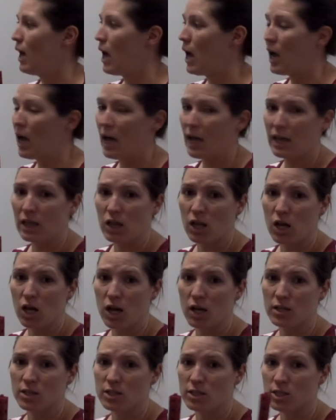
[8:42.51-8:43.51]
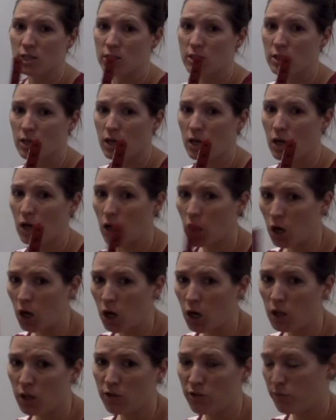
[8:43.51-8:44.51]
I lost
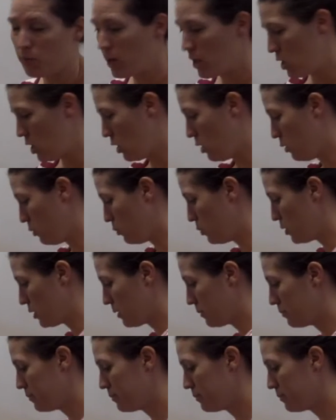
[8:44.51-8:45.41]
all of my cubes.